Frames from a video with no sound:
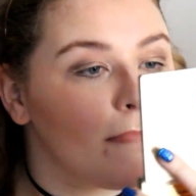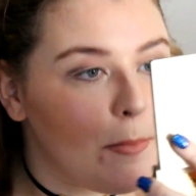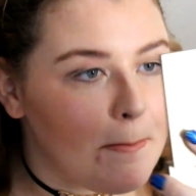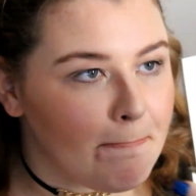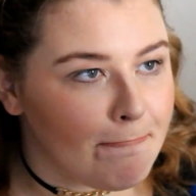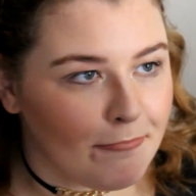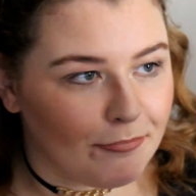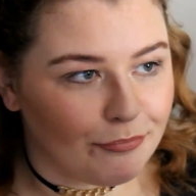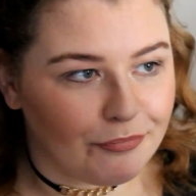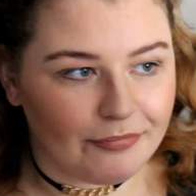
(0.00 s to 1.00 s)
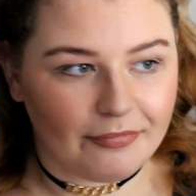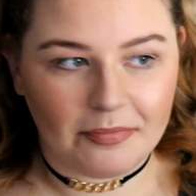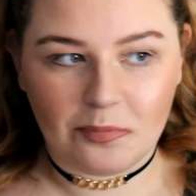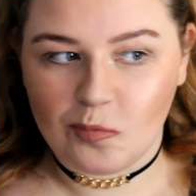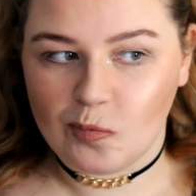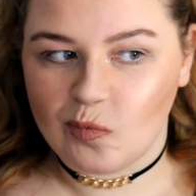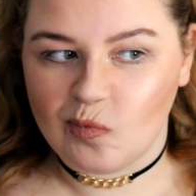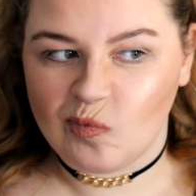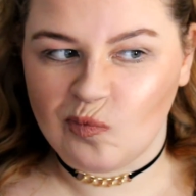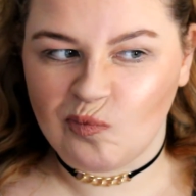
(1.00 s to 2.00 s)
See, the lips were difficult because you kept moving.
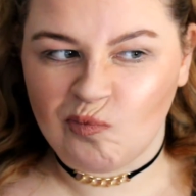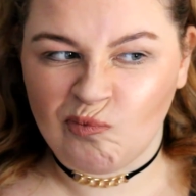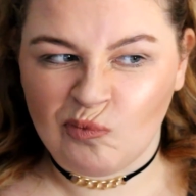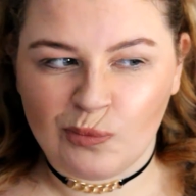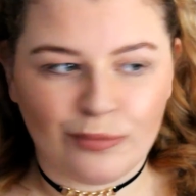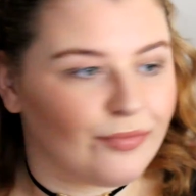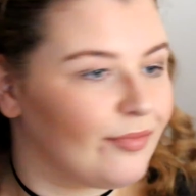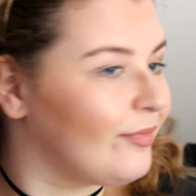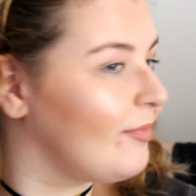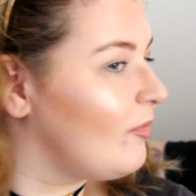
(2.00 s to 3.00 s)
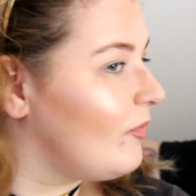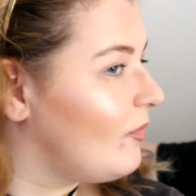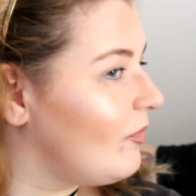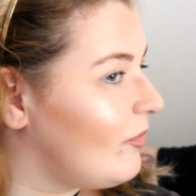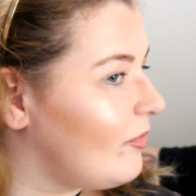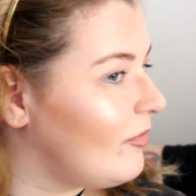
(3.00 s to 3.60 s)
It's made it a bit of a pain in the arse.